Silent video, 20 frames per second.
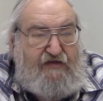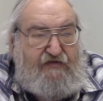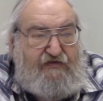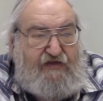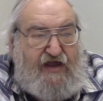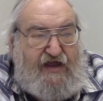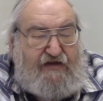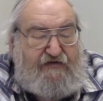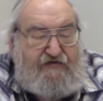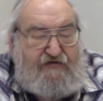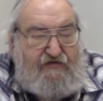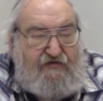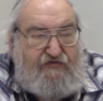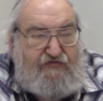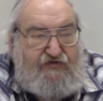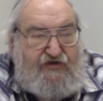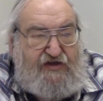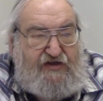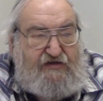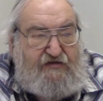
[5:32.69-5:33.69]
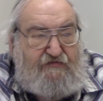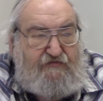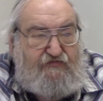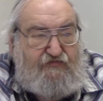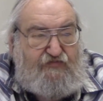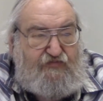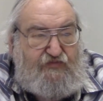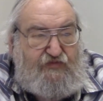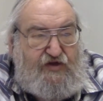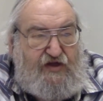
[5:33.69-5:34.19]
that the
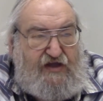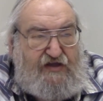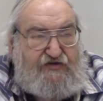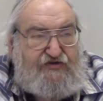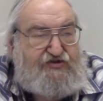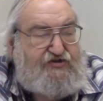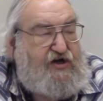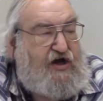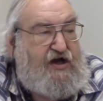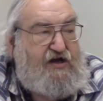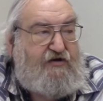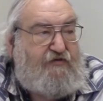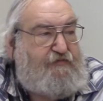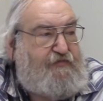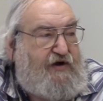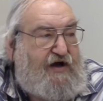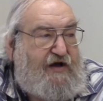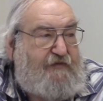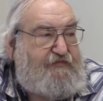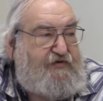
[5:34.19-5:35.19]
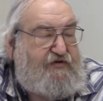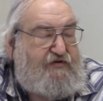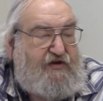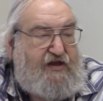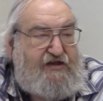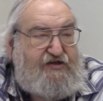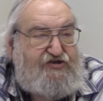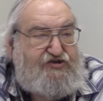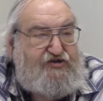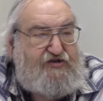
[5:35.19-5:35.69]
entire
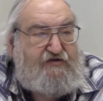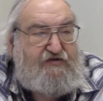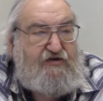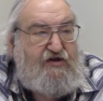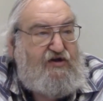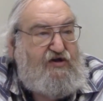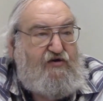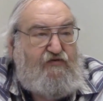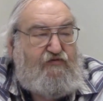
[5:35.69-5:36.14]
population